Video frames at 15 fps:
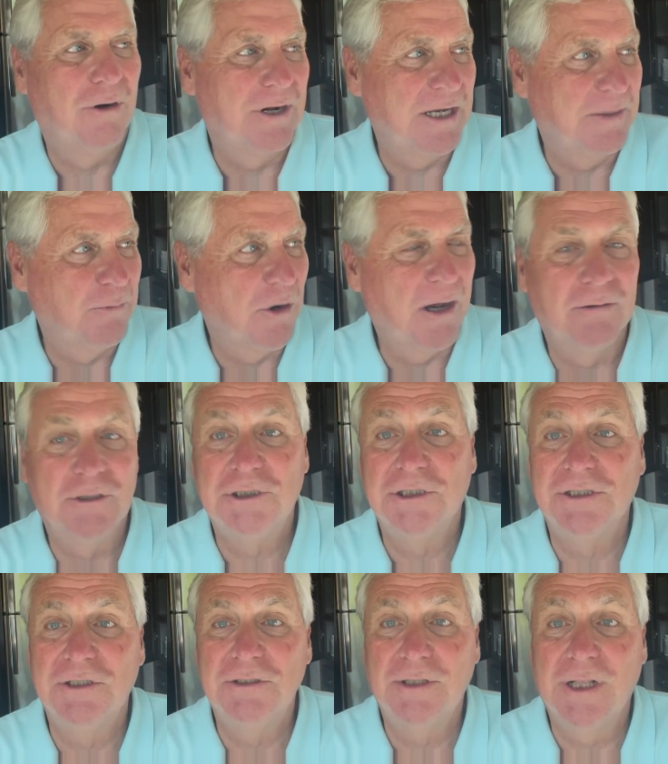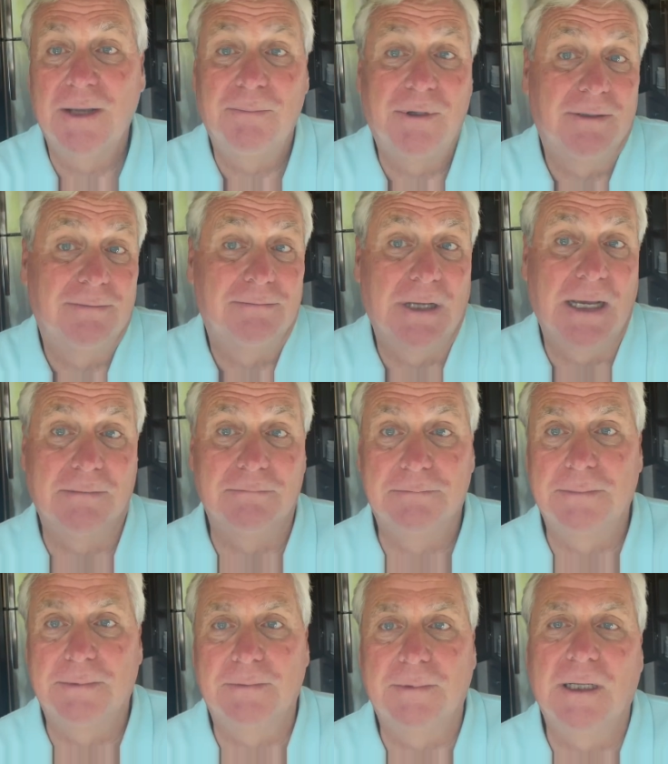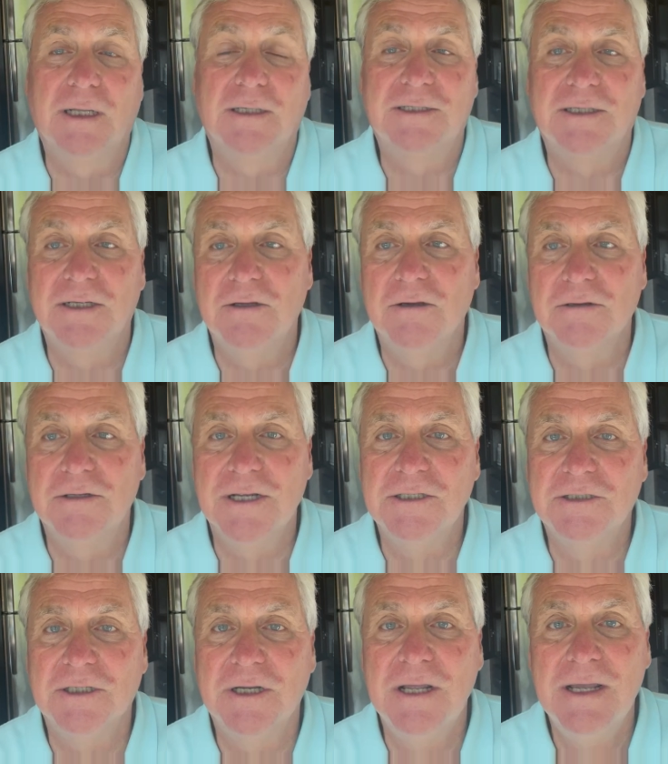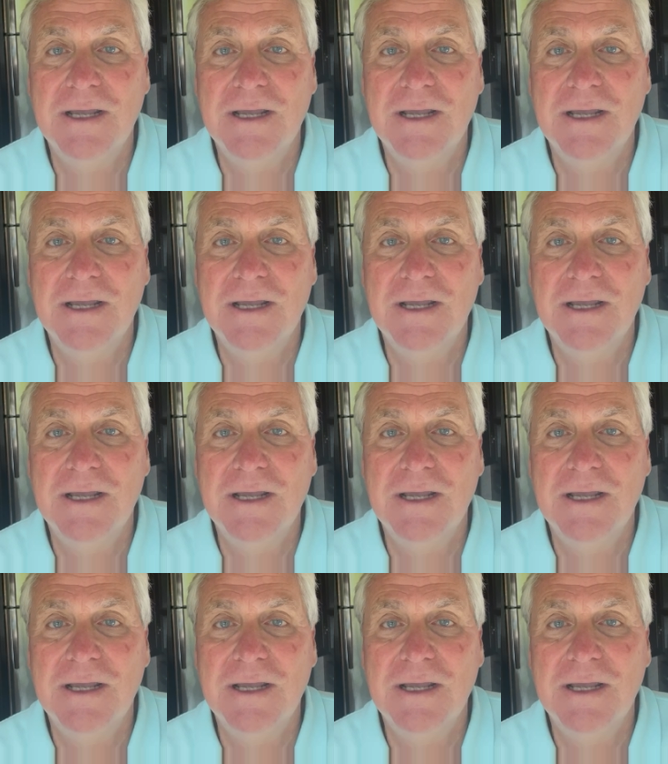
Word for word: and I probably shouldn't do that, but I like to get your attention.